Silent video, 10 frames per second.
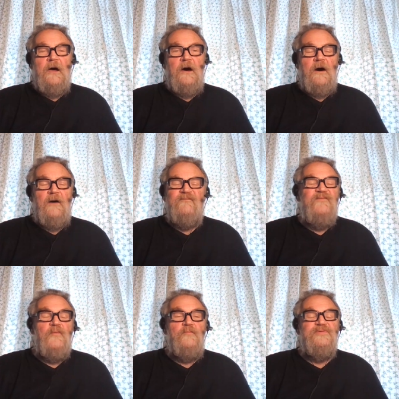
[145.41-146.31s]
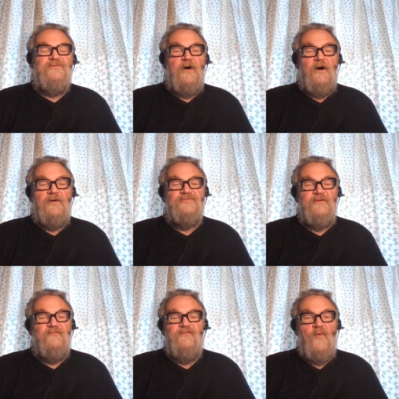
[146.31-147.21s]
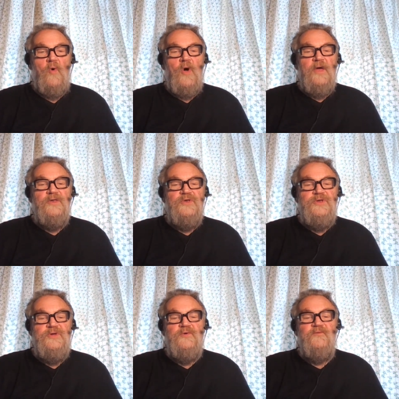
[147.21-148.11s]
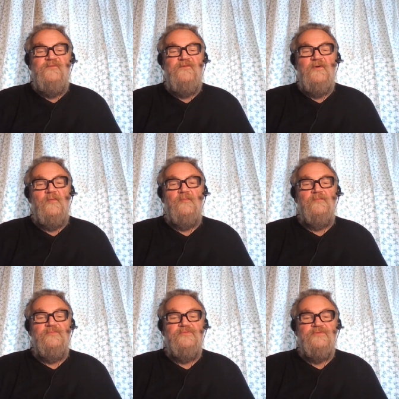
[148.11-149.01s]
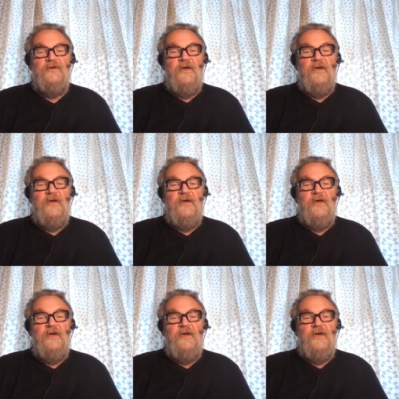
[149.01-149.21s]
uh, film stars and for new films.